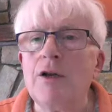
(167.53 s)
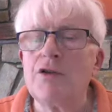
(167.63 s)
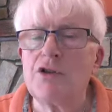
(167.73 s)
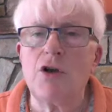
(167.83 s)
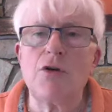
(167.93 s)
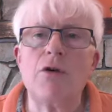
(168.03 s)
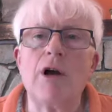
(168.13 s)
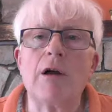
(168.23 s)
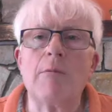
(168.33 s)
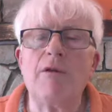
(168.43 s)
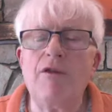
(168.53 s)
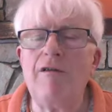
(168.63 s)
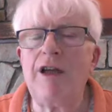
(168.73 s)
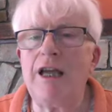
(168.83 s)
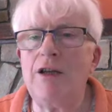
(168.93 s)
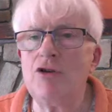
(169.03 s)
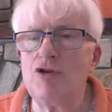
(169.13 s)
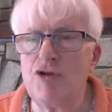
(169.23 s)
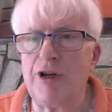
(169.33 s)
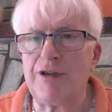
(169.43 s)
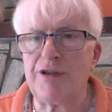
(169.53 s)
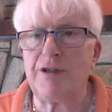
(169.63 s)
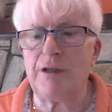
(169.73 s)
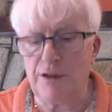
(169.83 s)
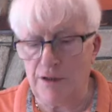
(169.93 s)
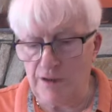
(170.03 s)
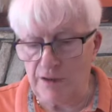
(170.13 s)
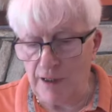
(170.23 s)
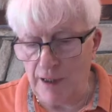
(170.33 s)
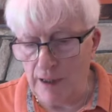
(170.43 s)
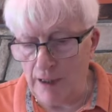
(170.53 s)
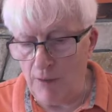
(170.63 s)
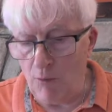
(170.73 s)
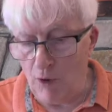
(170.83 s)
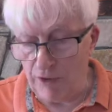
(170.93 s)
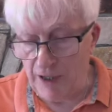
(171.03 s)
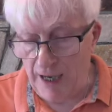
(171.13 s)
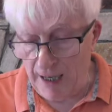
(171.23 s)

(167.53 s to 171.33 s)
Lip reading: So I'd be very interested to see what